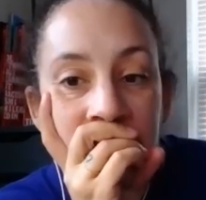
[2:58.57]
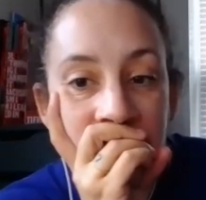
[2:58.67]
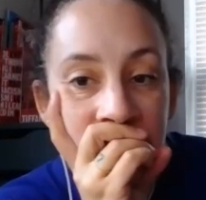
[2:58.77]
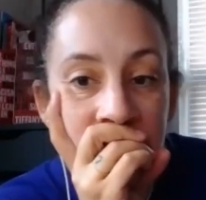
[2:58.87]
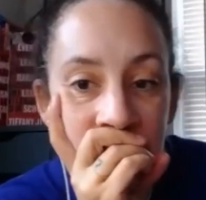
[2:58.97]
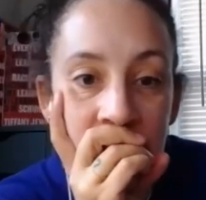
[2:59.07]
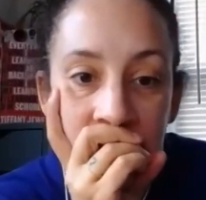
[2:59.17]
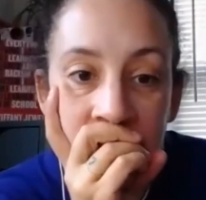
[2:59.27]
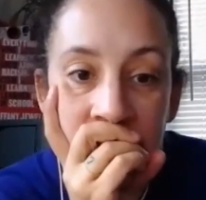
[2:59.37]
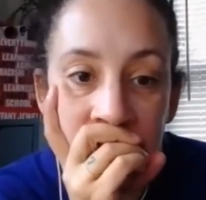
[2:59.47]
of the
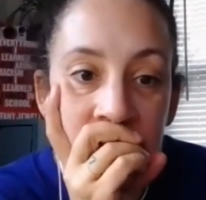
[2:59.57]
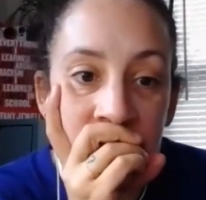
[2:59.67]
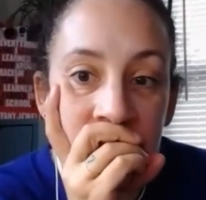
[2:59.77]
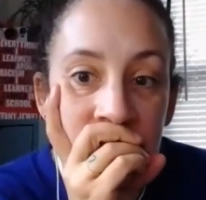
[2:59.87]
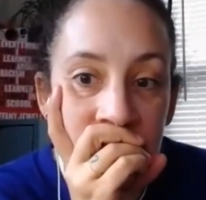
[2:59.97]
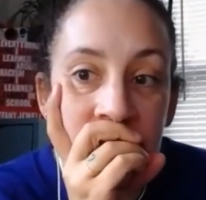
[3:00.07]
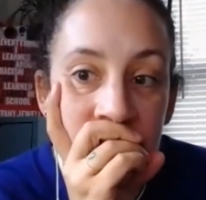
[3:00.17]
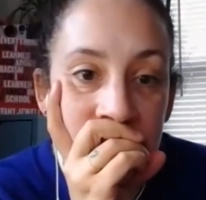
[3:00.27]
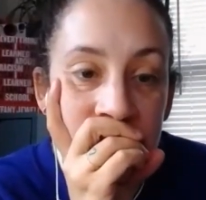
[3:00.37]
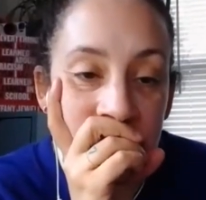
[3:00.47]
students who are
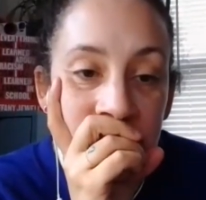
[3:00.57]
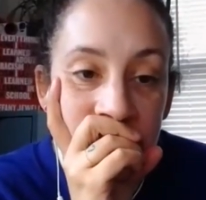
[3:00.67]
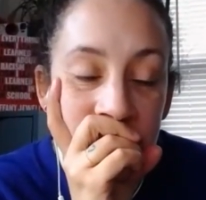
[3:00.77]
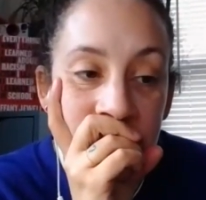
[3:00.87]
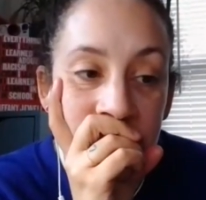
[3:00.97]
expelled are